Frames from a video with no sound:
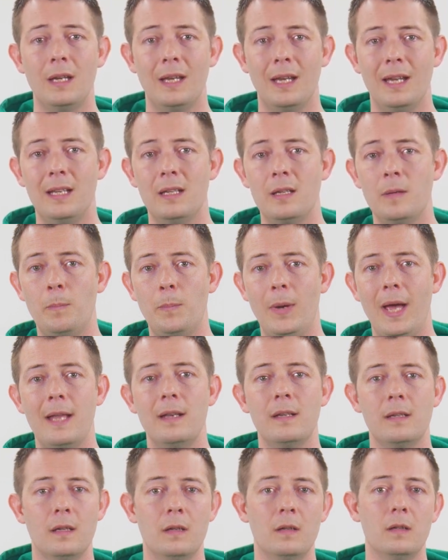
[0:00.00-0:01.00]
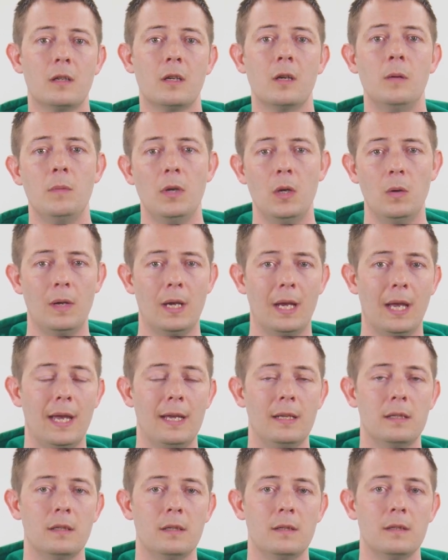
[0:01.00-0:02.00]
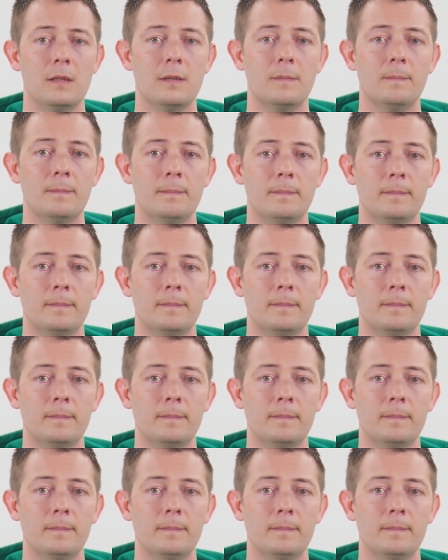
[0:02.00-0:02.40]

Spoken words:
independent communicators.